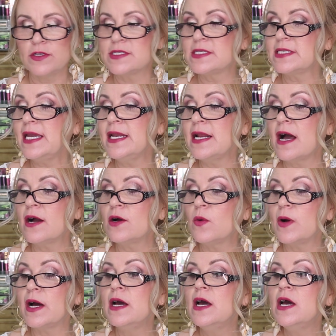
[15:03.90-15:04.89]
Skin
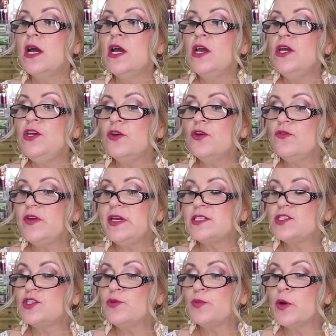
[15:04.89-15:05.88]
Aqua UV
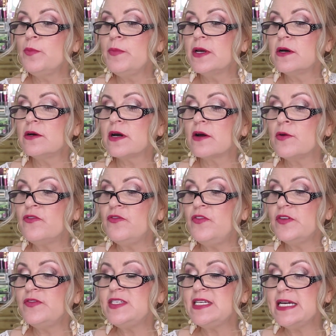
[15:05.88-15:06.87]
Super Milk
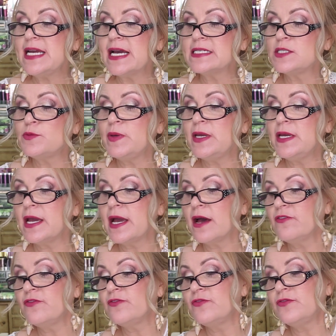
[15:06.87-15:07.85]
50
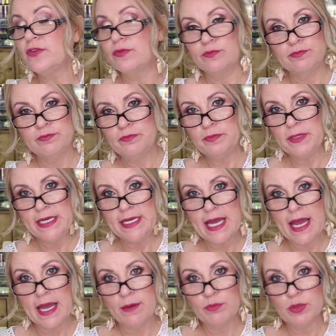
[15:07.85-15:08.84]
SPF
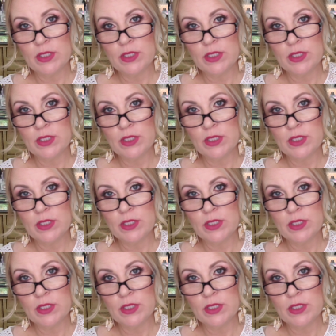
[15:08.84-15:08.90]
PA++++.